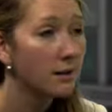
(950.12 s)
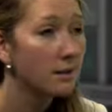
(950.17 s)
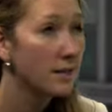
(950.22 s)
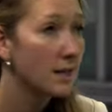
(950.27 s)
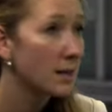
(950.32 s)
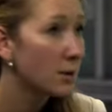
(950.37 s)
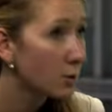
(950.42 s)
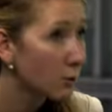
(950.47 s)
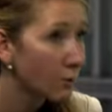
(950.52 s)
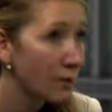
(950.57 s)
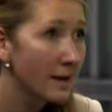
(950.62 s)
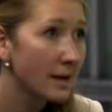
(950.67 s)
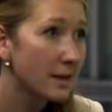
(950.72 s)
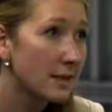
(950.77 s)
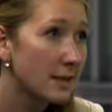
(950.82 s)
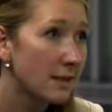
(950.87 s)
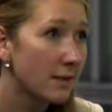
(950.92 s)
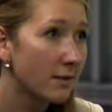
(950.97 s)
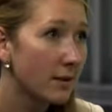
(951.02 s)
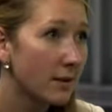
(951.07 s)
central
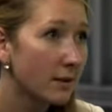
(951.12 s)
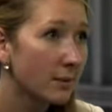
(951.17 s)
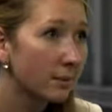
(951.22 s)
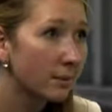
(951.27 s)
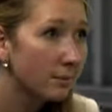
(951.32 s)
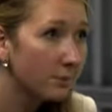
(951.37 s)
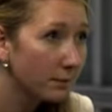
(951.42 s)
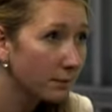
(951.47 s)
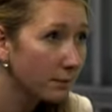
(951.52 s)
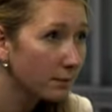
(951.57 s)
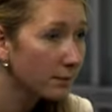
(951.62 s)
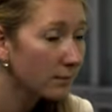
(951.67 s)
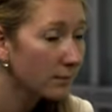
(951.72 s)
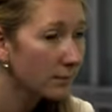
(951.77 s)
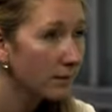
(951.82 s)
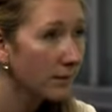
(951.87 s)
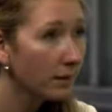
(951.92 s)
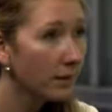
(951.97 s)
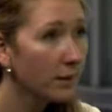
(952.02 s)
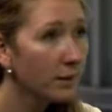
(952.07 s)
banks even.
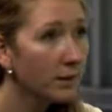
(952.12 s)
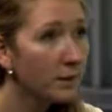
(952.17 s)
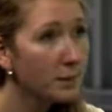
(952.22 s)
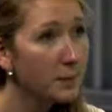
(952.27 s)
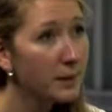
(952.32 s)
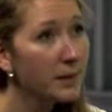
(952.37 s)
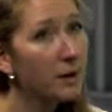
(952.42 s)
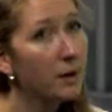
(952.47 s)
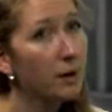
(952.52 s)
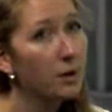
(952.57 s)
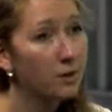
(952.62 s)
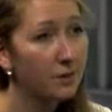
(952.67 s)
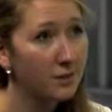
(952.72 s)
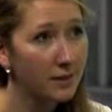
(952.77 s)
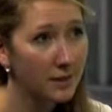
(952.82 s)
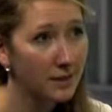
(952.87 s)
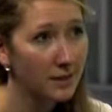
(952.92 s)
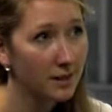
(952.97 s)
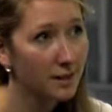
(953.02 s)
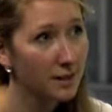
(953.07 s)
There's been a lot of
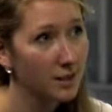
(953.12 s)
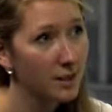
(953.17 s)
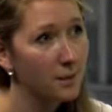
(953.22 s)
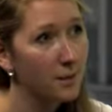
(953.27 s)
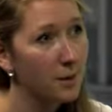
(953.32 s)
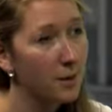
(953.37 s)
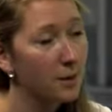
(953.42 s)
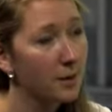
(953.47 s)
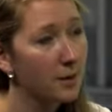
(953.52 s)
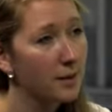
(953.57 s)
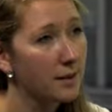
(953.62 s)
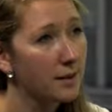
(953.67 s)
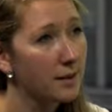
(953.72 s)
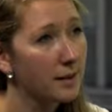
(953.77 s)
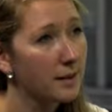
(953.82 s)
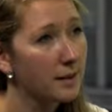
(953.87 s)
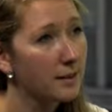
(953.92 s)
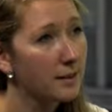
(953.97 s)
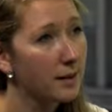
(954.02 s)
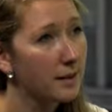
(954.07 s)
discussion about whether
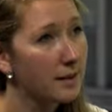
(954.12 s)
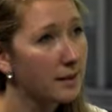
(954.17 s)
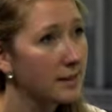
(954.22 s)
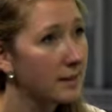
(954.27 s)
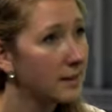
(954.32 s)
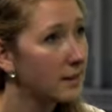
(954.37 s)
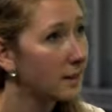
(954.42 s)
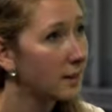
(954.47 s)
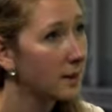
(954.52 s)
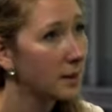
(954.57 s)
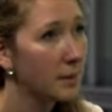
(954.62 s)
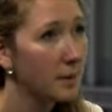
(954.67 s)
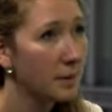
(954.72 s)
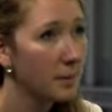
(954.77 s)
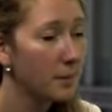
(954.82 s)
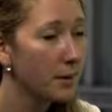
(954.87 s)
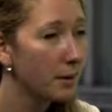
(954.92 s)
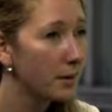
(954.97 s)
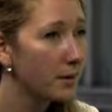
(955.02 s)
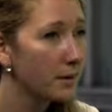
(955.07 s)
these ideas are going to be
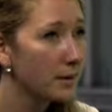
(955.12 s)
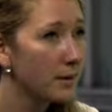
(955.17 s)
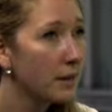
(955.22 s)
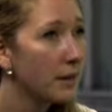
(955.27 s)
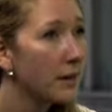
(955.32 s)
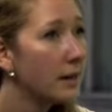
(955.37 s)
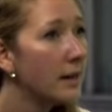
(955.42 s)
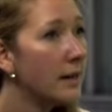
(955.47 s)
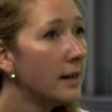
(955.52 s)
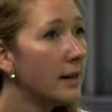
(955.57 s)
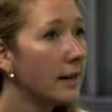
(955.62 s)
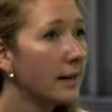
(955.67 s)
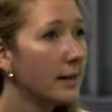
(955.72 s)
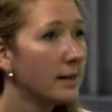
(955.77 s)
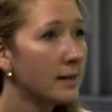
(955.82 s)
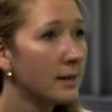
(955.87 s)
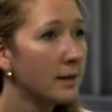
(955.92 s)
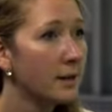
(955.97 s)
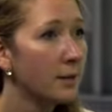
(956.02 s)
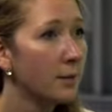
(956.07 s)
put
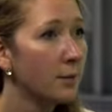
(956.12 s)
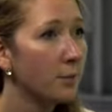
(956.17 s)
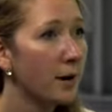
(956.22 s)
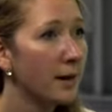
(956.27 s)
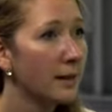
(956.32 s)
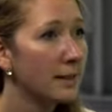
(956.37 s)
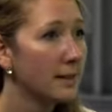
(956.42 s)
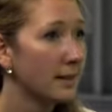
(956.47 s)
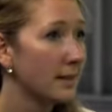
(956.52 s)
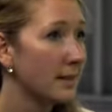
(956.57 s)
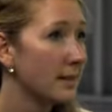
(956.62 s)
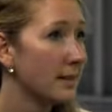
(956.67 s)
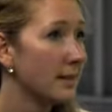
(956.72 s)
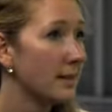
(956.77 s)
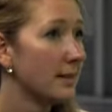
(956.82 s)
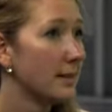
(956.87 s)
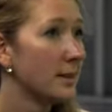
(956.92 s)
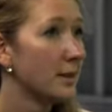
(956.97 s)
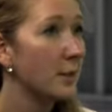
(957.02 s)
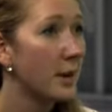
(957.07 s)
into practice
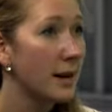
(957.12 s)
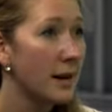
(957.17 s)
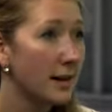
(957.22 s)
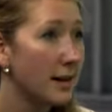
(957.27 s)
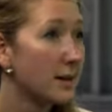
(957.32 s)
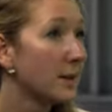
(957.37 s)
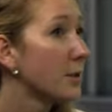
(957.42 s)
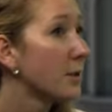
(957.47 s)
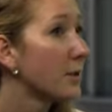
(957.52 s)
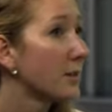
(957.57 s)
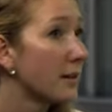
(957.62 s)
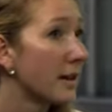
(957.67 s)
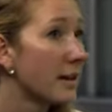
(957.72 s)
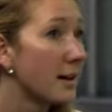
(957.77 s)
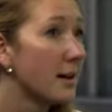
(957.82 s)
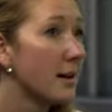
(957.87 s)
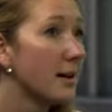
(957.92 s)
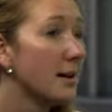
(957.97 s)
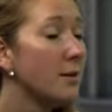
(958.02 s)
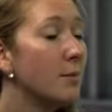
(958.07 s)
in Japan. I don't think they
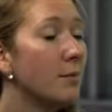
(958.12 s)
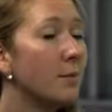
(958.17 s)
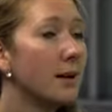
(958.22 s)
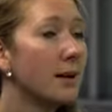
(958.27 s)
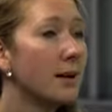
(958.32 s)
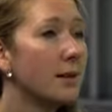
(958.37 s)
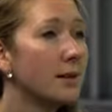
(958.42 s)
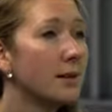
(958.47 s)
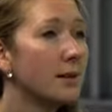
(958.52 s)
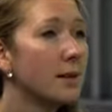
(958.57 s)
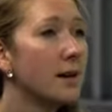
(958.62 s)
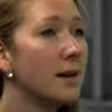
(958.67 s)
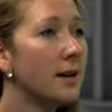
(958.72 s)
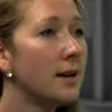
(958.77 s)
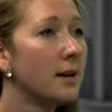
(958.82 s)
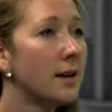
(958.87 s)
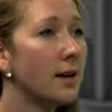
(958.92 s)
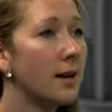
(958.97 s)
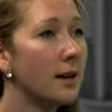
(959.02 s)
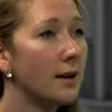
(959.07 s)
are, but
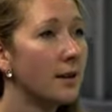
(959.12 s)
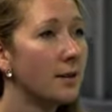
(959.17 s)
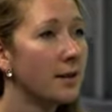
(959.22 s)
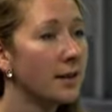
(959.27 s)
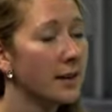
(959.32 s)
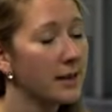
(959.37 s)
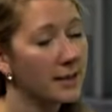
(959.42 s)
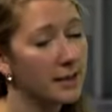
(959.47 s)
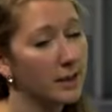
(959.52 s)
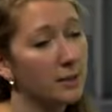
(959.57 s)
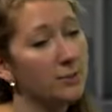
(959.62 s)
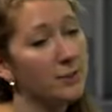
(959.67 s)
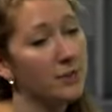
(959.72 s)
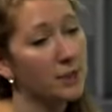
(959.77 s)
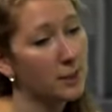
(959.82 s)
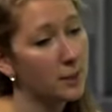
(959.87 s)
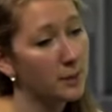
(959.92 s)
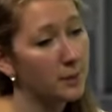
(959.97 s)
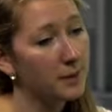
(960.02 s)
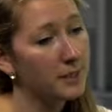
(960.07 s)
the idea of
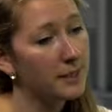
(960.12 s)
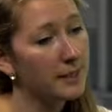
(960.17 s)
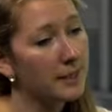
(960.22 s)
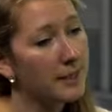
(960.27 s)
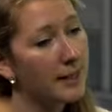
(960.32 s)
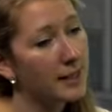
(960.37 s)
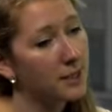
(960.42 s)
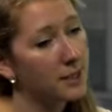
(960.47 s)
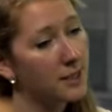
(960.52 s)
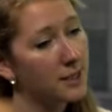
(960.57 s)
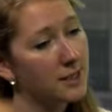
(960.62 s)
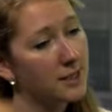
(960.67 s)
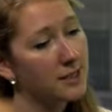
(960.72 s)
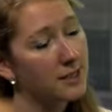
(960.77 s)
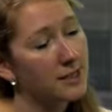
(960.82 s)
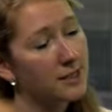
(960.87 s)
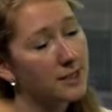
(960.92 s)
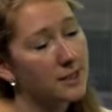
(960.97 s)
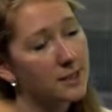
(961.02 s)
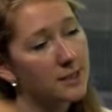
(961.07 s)
distributing cash to
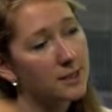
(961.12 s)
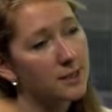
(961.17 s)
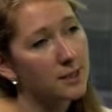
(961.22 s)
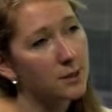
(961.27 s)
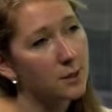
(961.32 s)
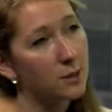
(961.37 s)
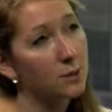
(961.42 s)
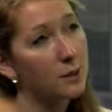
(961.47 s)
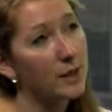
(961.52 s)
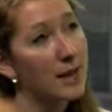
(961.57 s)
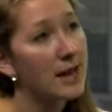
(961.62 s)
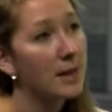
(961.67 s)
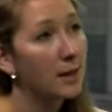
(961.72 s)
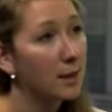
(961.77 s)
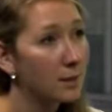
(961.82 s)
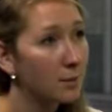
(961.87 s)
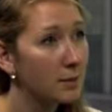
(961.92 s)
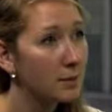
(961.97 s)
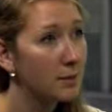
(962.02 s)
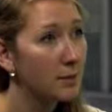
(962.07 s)
citizens is called
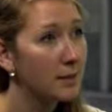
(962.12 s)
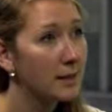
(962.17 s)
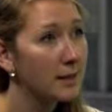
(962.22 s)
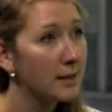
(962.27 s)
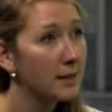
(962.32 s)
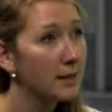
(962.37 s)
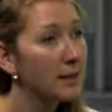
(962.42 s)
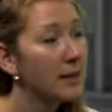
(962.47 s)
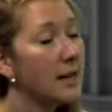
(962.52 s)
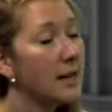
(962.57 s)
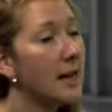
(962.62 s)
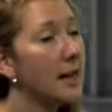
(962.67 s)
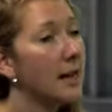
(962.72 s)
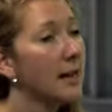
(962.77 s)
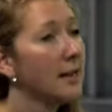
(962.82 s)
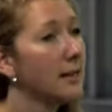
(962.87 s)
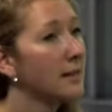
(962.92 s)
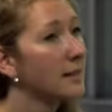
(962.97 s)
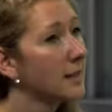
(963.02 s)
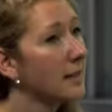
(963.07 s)
helicopter money,
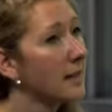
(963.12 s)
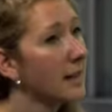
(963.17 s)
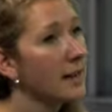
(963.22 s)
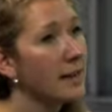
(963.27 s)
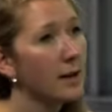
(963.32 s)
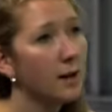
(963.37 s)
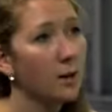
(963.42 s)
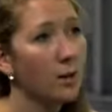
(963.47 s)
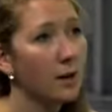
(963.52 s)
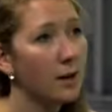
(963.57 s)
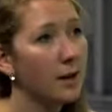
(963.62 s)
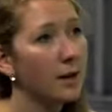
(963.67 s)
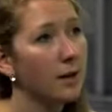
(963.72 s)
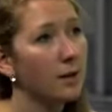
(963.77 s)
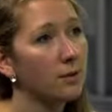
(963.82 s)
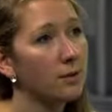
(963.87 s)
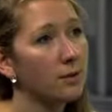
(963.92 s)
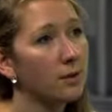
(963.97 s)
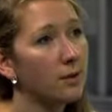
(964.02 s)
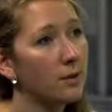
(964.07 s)
and it's gaining quite a
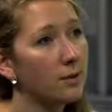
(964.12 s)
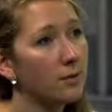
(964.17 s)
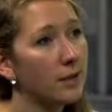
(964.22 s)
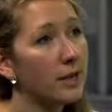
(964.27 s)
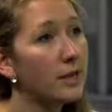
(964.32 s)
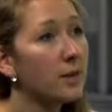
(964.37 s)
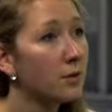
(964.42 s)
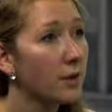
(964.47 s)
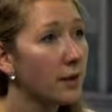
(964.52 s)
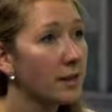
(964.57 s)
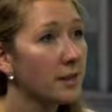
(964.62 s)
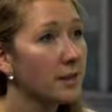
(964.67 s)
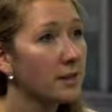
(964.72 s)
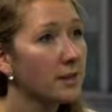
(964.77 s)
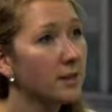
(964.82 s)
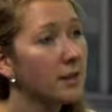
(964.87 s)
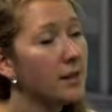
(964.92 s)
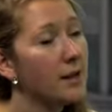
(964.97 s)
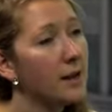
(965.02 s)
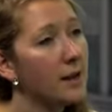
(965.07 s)
lot of
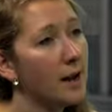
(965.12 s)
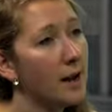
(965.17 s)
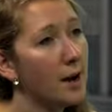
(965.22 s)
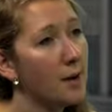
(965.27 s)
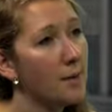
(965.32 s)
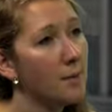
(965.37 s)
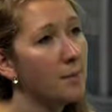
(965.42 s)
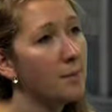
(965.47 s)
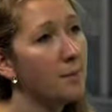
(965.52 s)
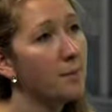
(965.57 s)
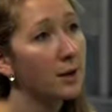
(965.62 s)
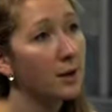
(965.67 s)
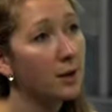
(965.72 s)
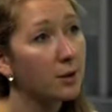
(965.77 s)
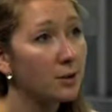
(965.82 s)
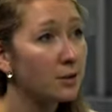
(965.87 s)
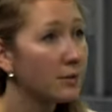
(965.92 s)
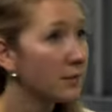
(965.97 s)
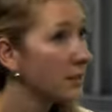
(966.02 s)
interest because of the